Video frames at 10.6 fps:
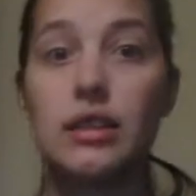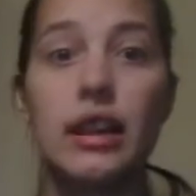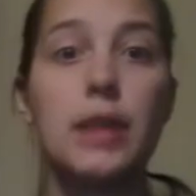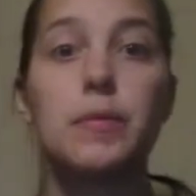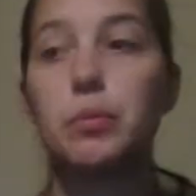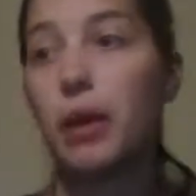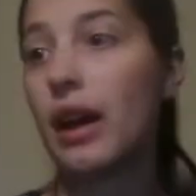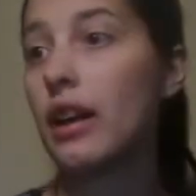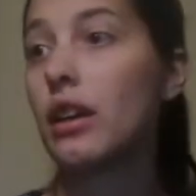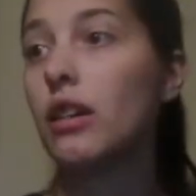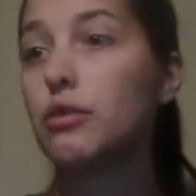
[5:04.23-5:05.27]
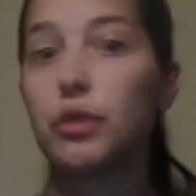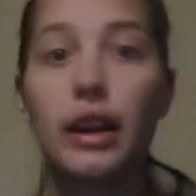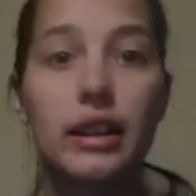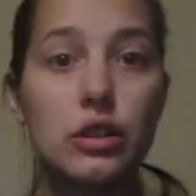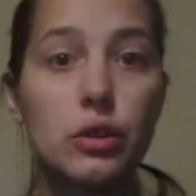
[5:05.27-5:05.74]
names by
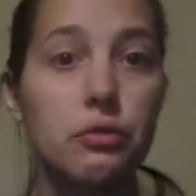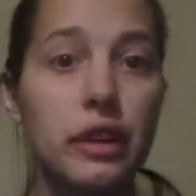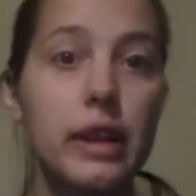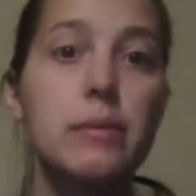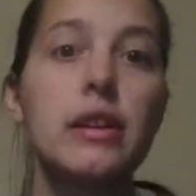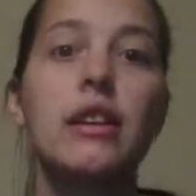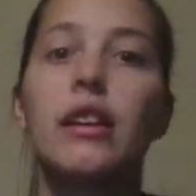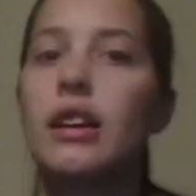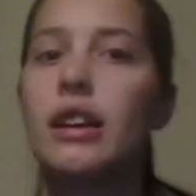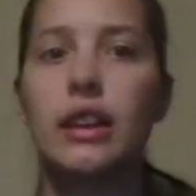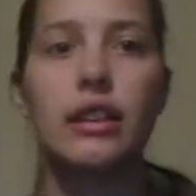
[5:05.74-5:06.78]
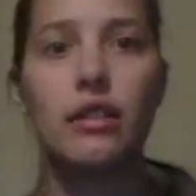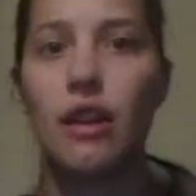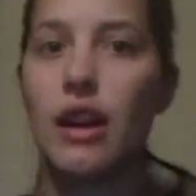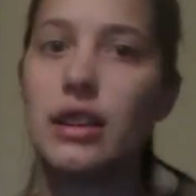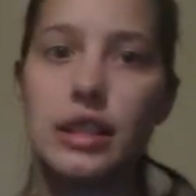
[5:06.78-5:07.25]
friends or family, get their
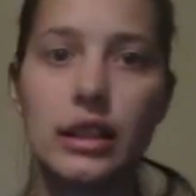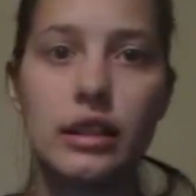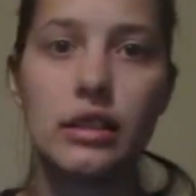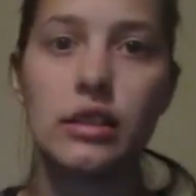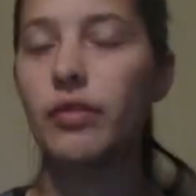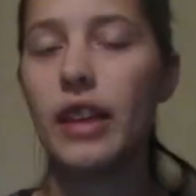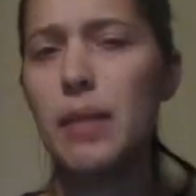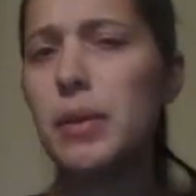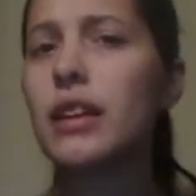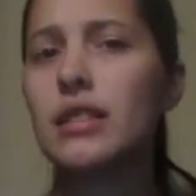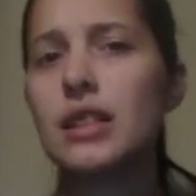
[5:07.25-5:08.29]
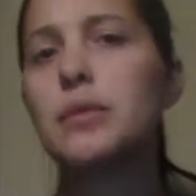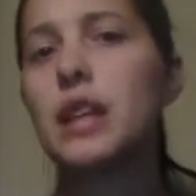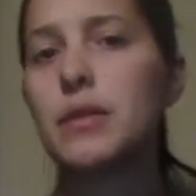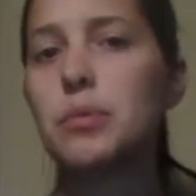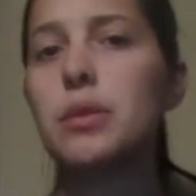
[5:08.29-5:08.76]
ideas. Naming can
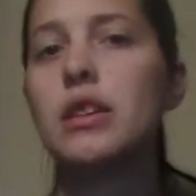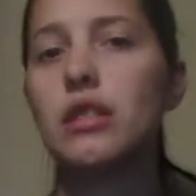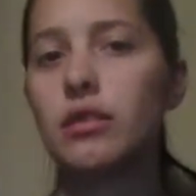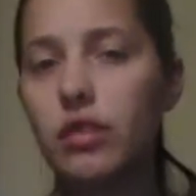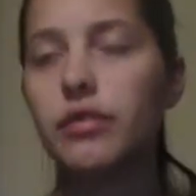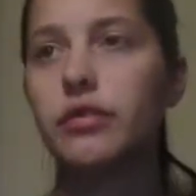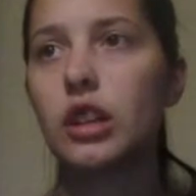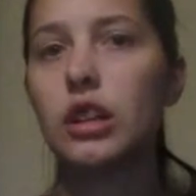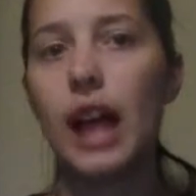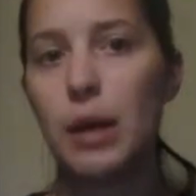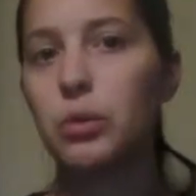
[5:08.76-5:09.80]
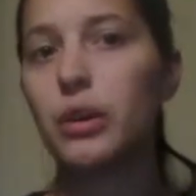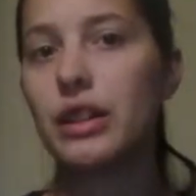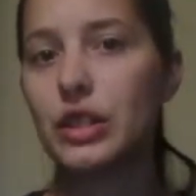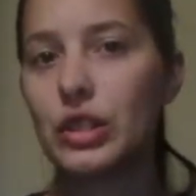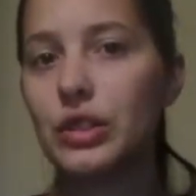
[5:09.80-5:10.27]
sometimes be a
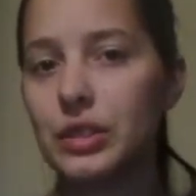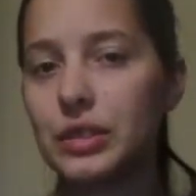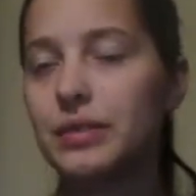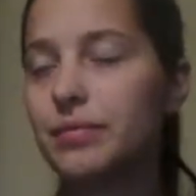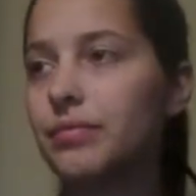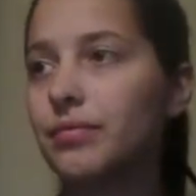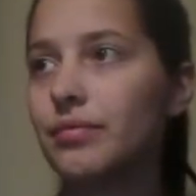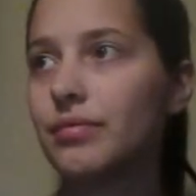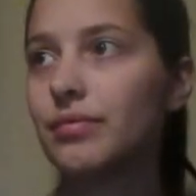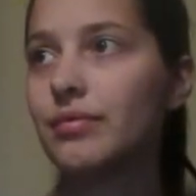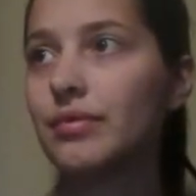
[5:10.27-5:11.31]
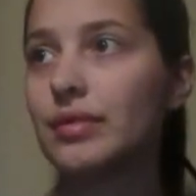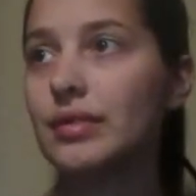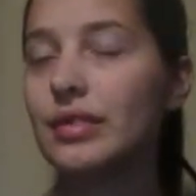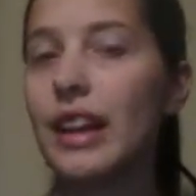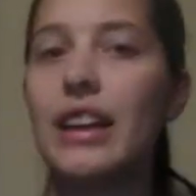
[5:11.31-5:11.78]
collaboration.
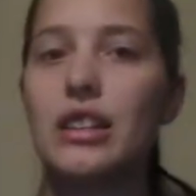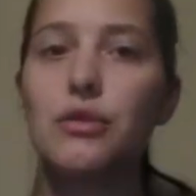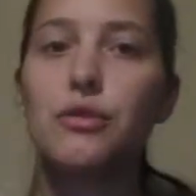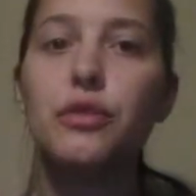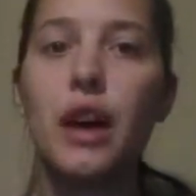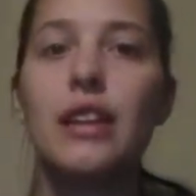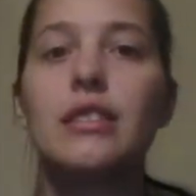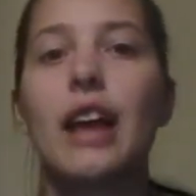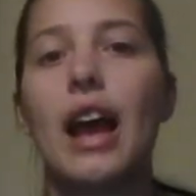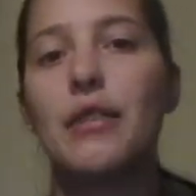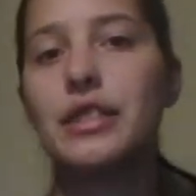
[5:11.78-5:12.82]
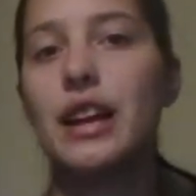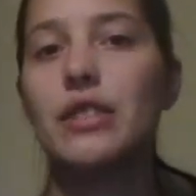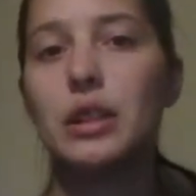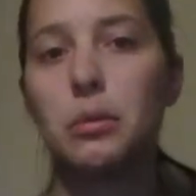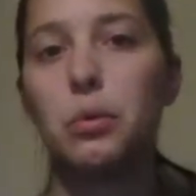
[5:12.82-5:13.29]
And it's fun to have
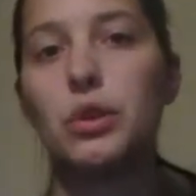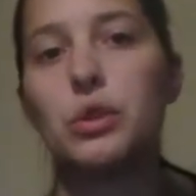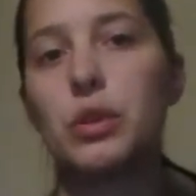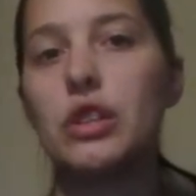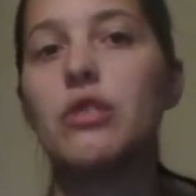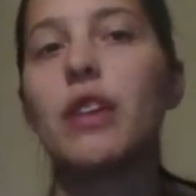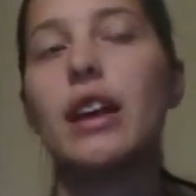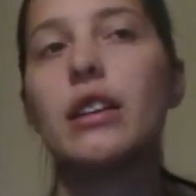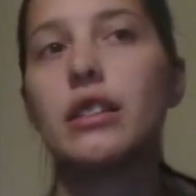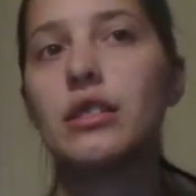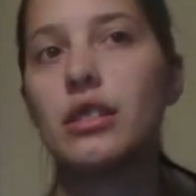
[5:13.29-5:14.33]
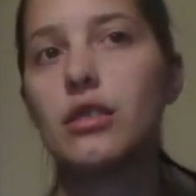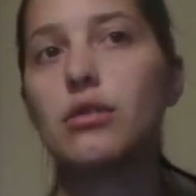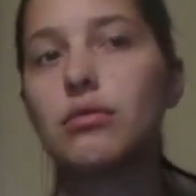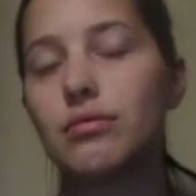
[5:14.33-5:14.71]
sounding boards when you're writing, so